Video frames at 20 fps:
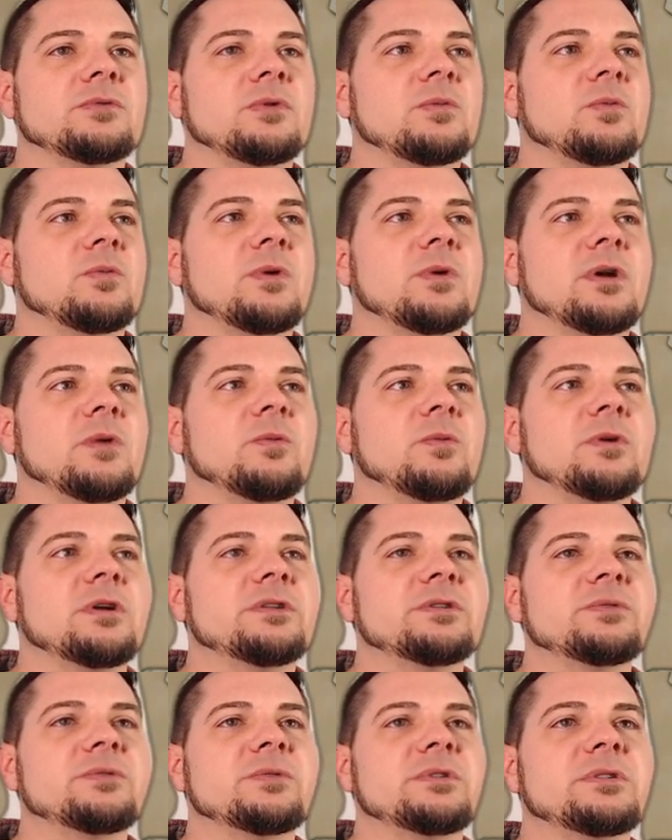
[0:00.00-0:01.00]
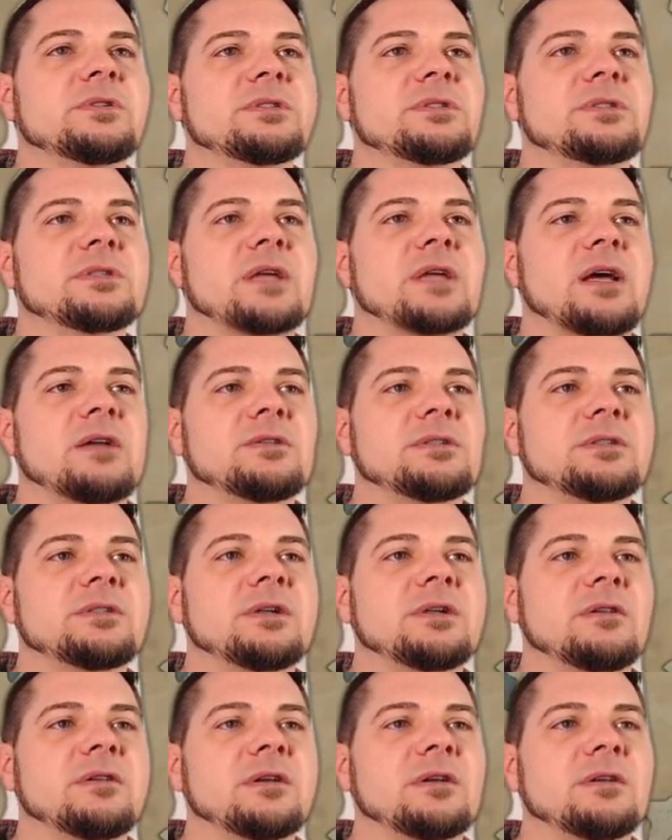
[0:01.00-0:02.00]
what I want to do with these scouts now
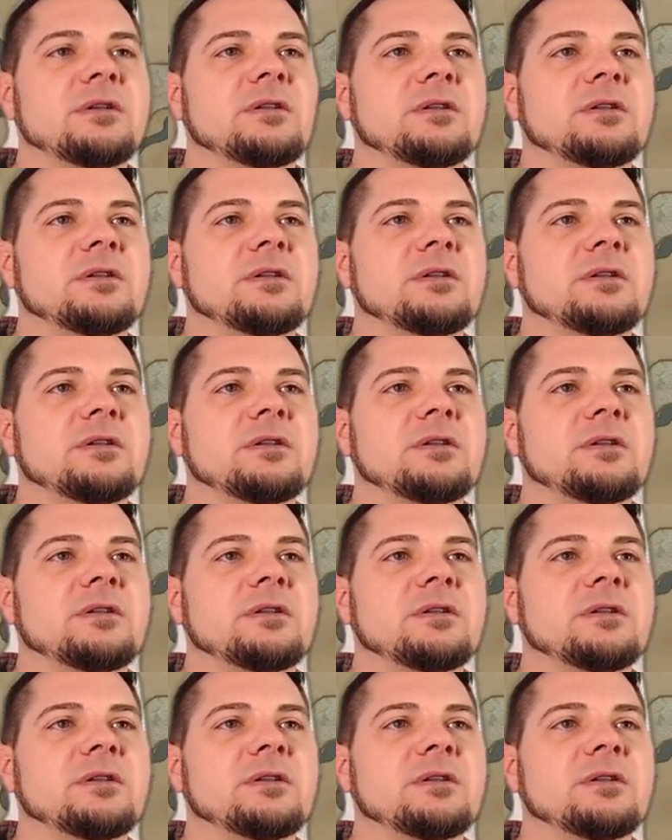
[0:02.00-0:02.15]
that